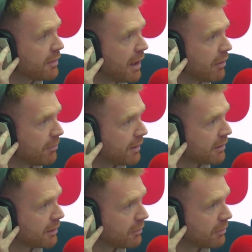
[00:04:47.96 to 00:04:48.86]
That would
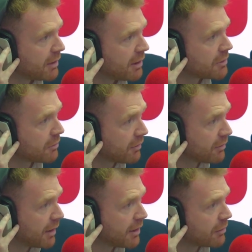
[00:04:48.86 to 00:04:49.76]
mean that a young teacher could
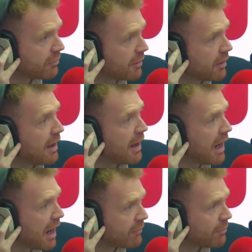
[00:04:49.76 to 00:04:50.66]
start a career,
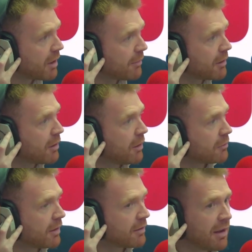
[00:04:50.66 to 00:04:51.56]
have a permanent
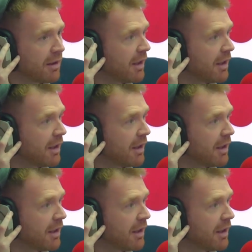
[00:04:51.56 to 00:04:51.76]
contract,